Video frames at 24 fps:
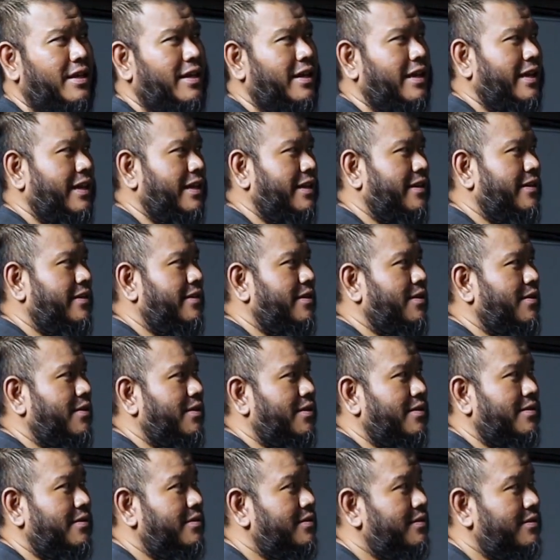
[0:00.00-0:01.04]
And
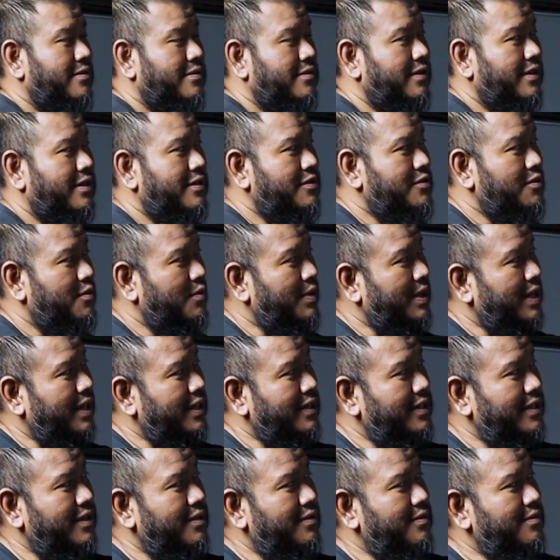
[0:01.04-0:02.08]
yeah, so what I
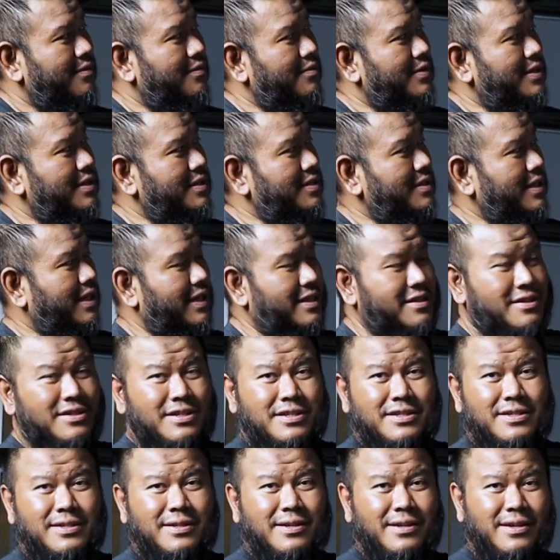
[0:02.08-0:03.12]
did was I
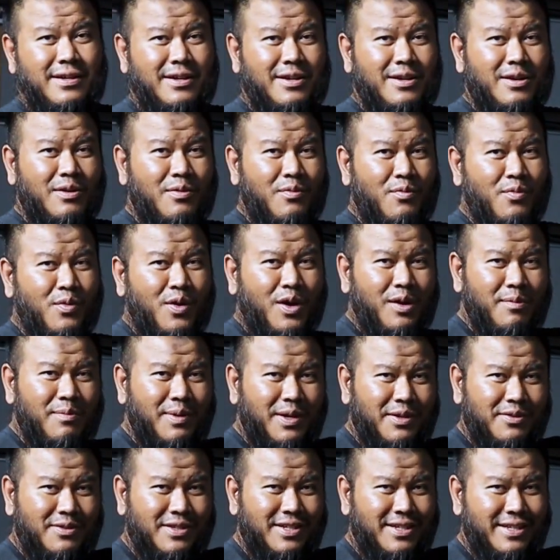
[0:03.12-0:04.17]
just wall
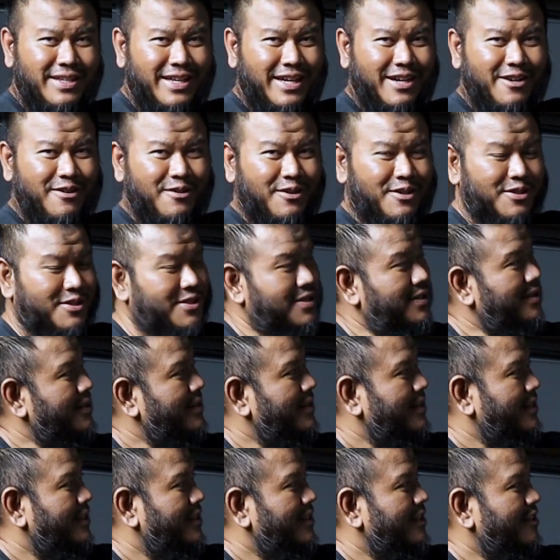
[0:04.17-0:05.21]
mounted that
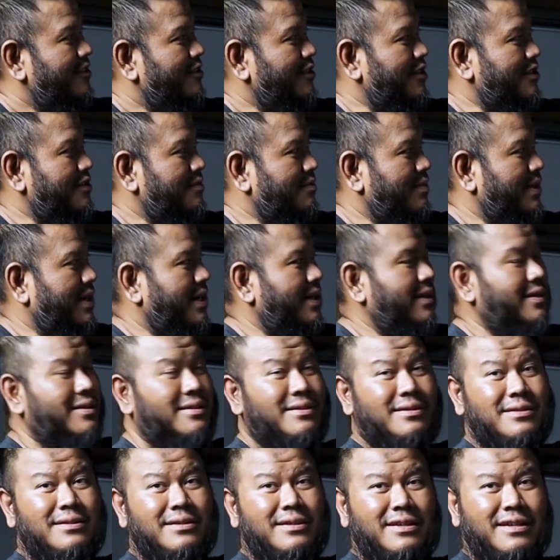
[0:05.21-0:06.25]
crossbar,
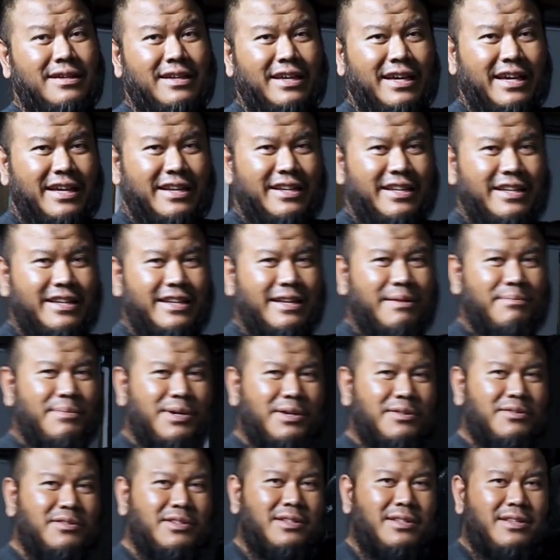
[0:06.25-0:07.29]
and then I
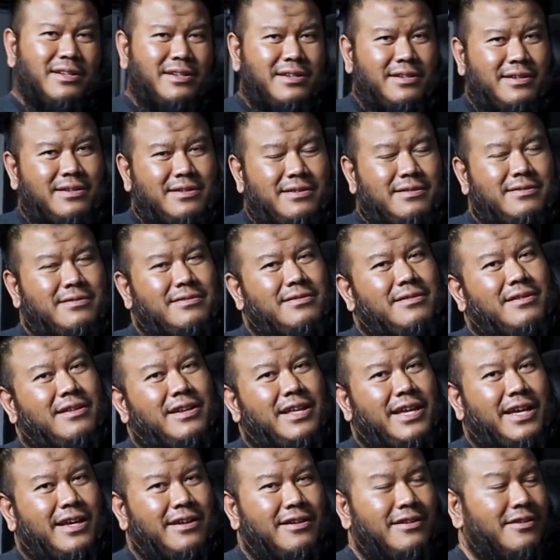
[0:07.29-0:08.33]
mounted the
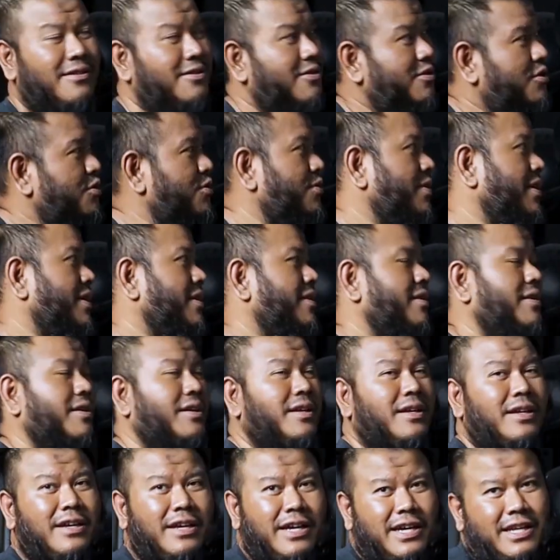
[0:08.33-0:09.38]
leg to it.
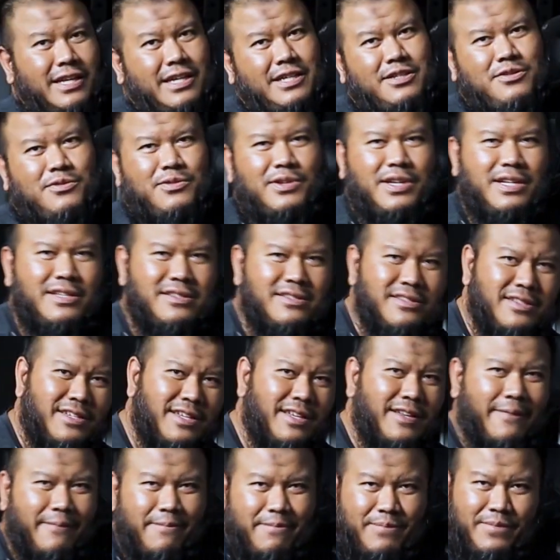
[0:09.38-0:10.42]
And as you can
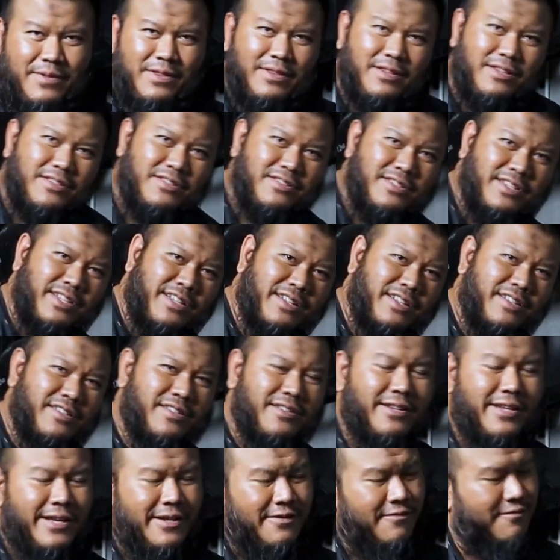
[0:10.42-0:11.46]
see, this thing
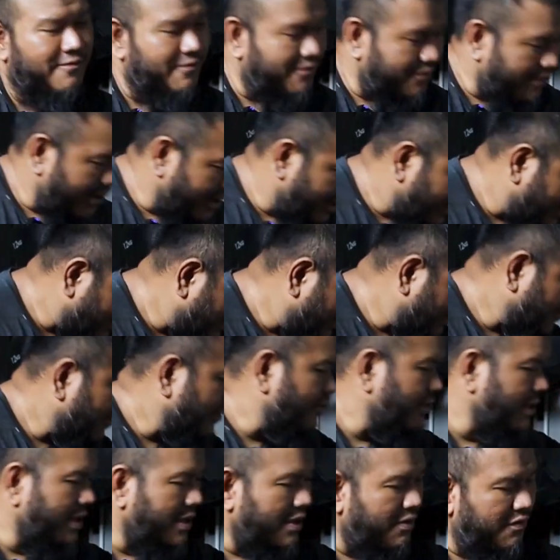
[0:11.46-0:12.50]
is like really,
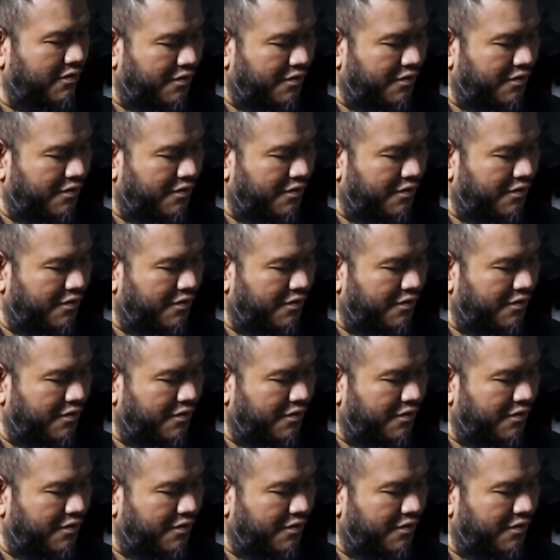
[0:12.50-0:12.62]
really